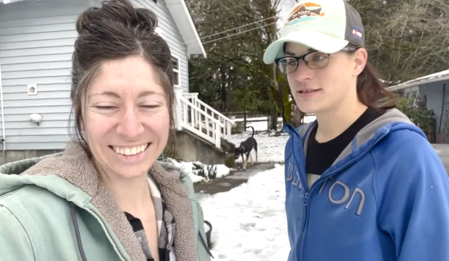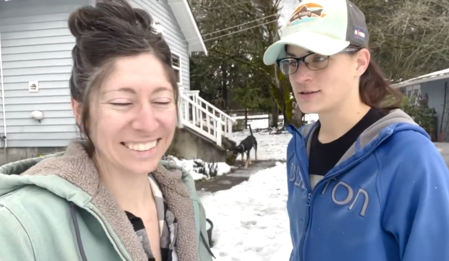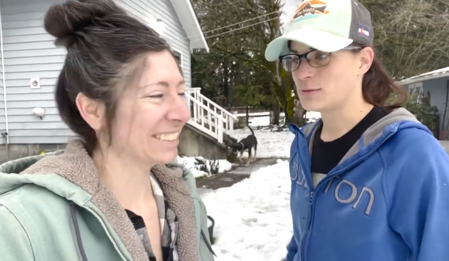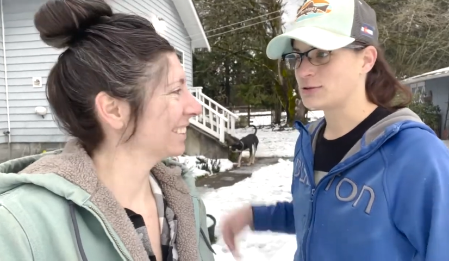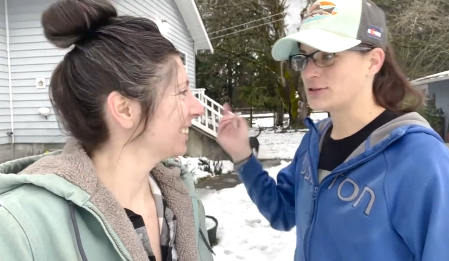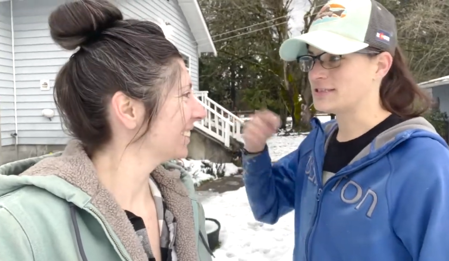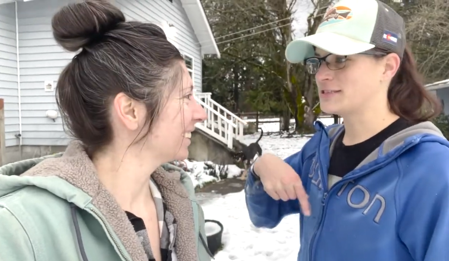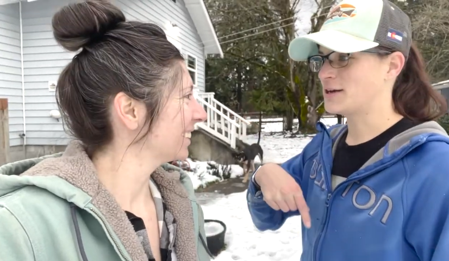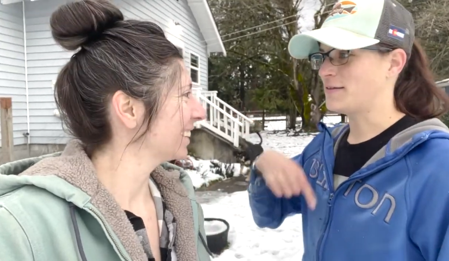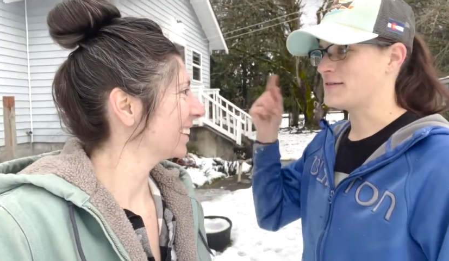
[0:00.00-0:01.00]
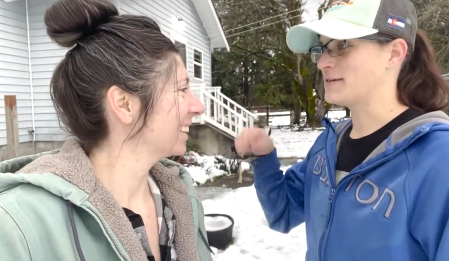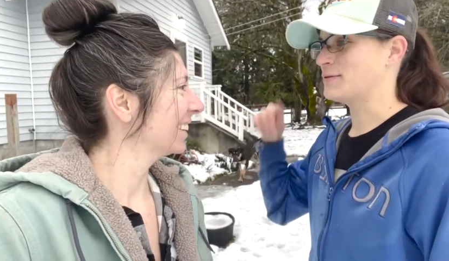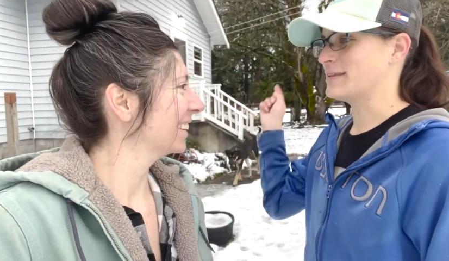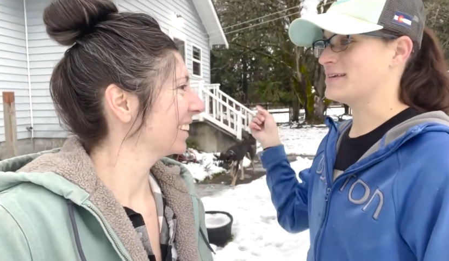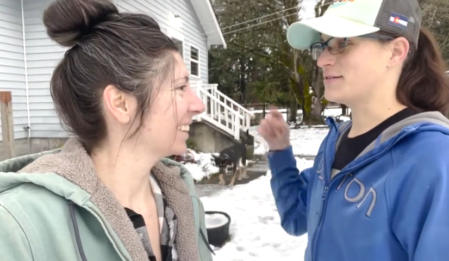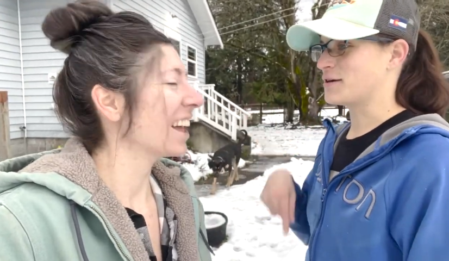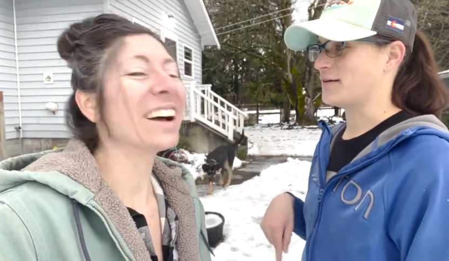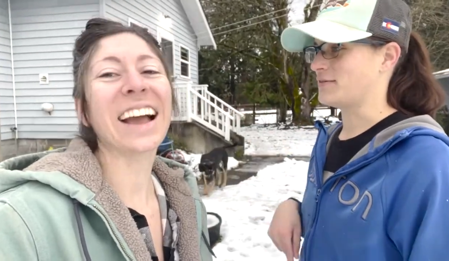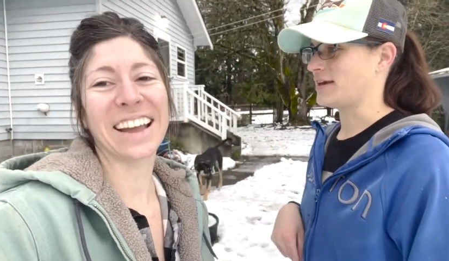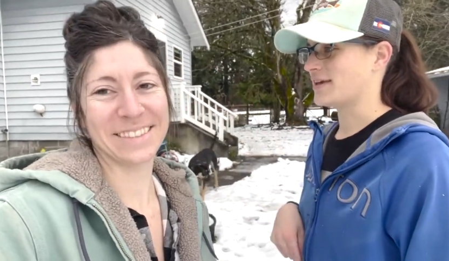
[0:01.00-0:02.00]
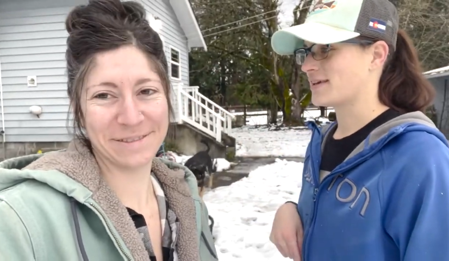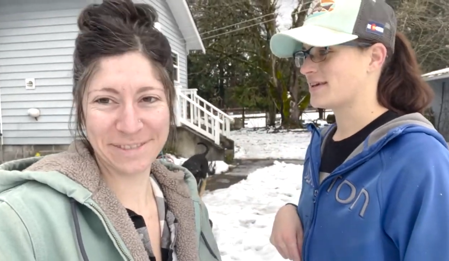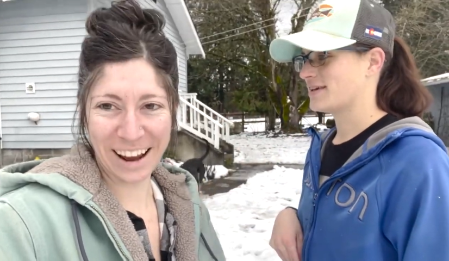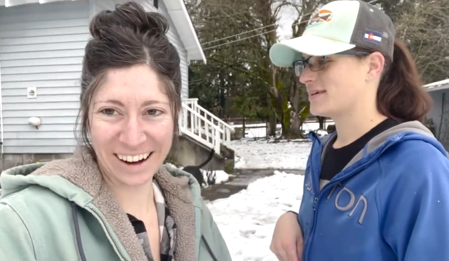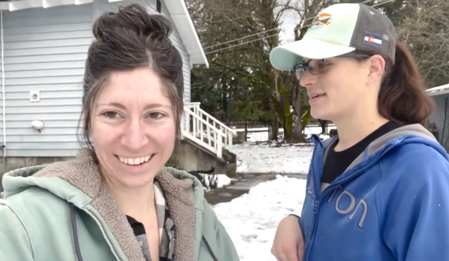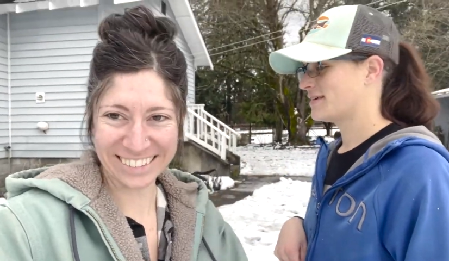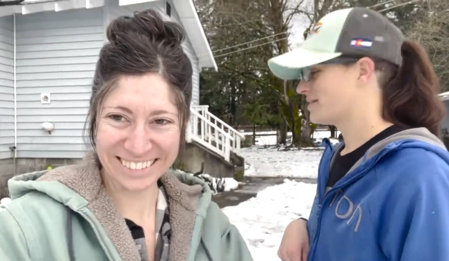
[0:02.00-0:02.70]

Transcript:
Speaker 1: So we'll drink this coffee, then we'll get the other coffee. Okay, fair.